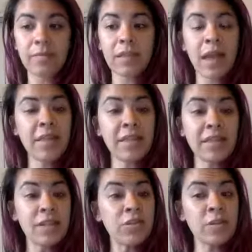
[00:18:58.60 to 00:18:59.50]
And then
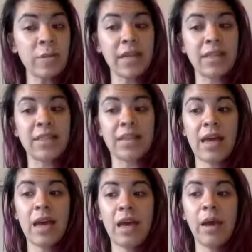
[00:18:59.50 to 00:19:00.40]
Citrus Bliss
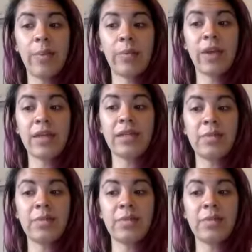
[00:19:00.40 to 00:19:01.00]
brings the